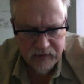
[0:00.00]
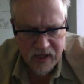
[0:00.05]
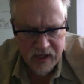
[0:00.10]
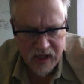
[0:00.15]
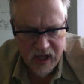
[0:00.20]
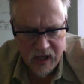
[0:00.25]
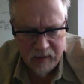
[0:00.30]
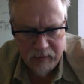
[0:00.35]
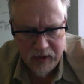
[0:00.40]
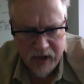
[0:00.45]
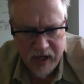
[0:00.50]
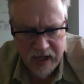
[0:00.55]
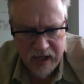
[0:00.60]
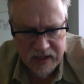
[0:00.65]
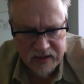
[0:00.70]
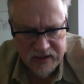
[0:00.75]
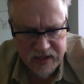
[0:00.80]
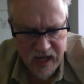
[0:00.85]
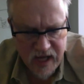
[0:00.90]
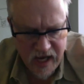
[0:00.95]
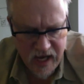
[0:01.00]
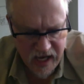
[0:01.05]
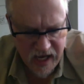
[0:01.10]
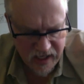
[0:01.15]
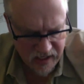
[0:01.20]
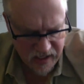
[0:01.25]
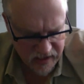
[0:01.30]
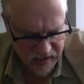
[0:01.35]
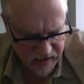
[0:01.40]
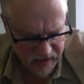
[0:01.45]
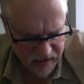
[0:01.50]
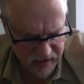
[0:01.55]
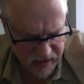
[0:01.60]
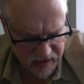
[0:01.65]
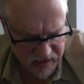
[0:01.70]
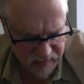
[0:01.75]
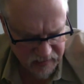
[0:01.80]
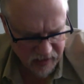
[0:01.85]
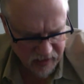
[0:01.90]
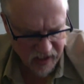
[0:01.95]
appliance add, I think it's
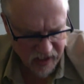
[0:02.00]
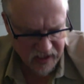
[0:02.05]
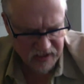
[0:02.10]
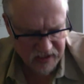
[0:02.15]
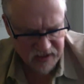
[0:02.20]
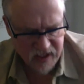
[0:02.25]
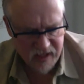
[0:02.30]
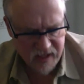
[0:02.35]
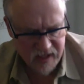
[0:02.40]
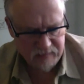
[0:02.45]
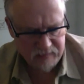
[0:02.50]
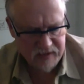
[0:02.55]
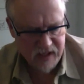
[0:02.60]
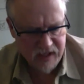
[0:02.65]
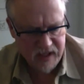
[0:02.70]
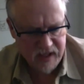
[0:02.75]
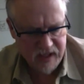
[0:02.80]
appliance update.